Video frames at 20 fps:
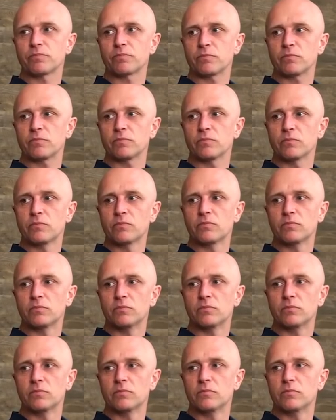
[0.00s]

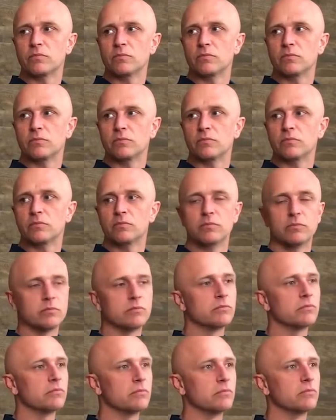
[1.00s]

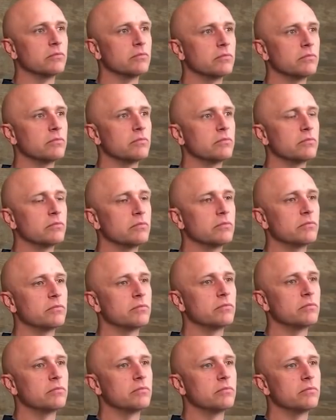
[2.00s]

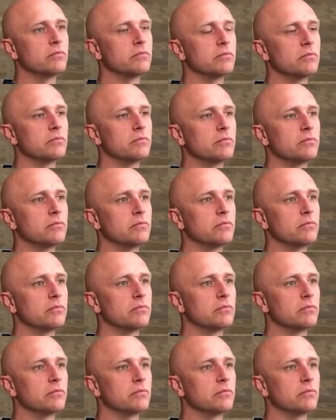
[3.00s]
(not speaking)